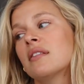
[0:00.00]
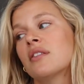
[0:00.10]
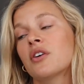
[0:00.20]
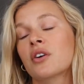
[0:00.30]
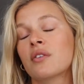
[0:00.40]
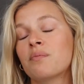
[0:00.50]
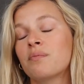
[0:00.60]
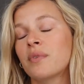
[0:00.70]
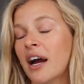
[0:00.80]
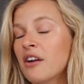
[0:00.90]
they're
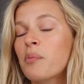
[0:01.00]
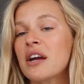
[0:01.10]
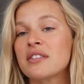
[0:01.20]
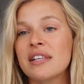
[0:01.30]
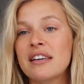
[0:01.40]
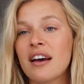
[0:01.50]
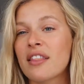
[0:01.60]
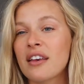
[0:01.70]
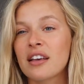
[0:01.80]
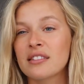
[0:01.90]
kind of pricey. I
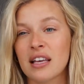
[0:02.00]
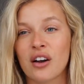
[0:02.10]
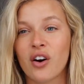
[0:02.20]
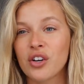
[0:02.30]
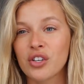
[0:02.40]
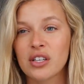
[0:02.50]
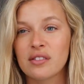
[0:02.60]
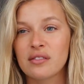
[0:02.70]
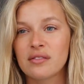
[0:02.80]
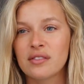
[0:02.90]
think it's like
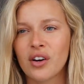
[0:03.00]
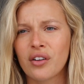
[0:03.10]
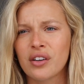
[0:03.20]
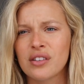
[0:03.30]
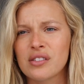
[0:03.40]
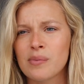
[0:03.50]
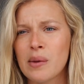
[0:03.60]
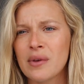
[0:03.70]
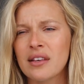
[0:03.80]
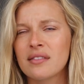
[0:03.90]
$100,
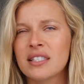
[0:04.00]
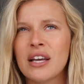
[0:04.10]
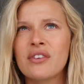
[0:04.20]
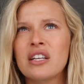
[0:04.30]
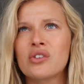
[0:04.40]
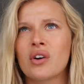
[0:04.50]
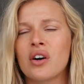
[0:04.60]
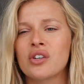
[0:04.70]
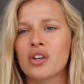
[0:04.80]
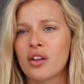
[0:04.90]
maybe $70 to
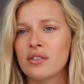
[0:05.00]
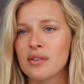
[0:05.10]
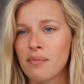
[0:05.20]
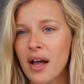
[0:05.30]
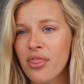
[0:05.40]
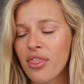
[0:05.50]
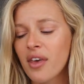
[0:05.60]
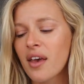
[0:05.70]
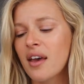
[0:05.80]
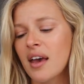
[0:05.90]
$100 a month.
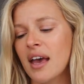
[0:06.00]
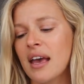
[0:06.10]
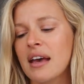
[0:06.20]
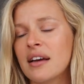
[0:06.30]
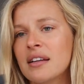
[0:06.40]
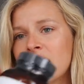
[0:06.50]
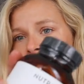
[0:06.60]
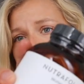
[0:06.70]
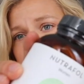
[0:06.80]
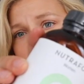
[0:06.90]
And this